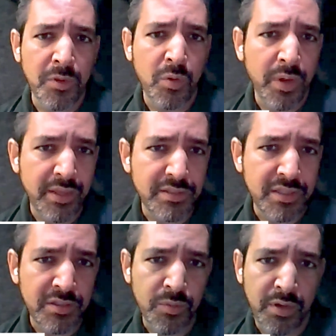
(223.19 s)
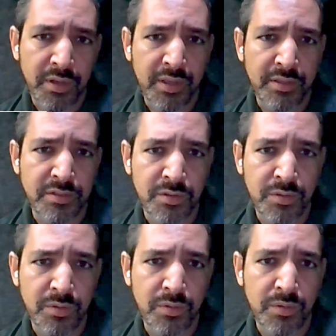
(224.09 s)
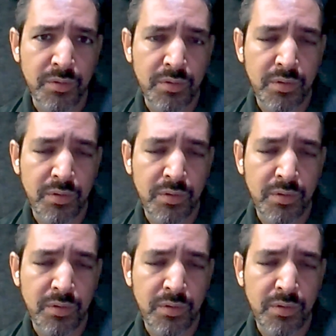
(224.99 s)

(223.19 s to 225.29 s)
Quaise is working to